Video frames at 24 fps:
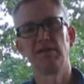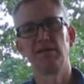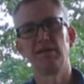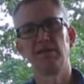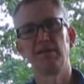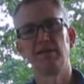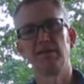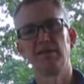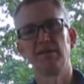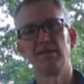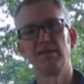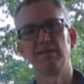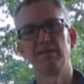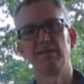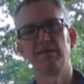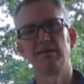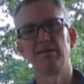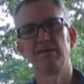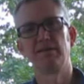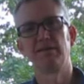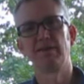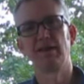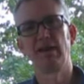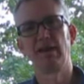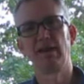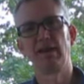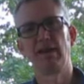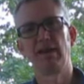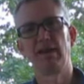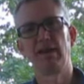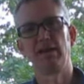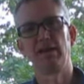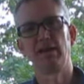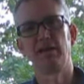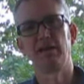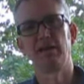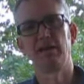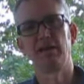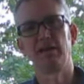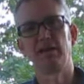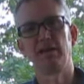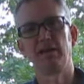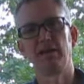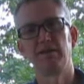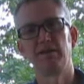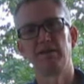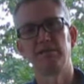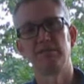and
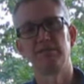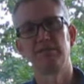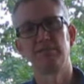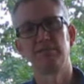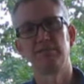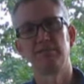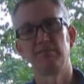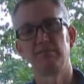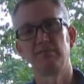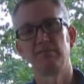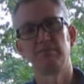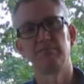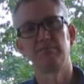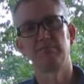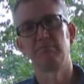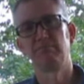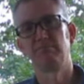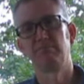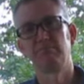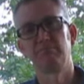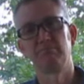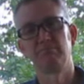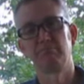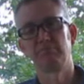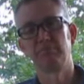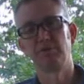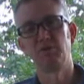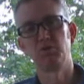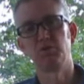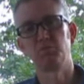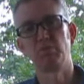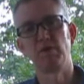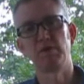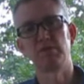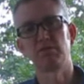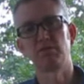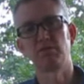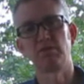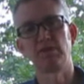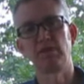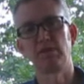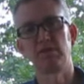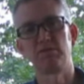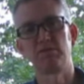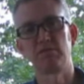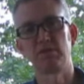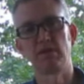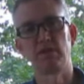it was
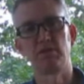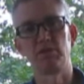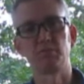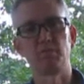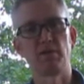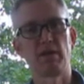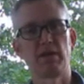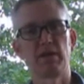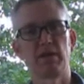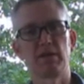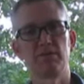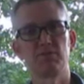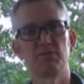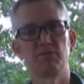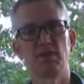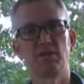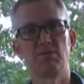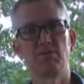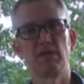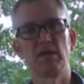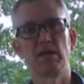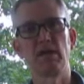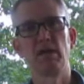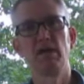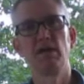basically a sentence back into slavery,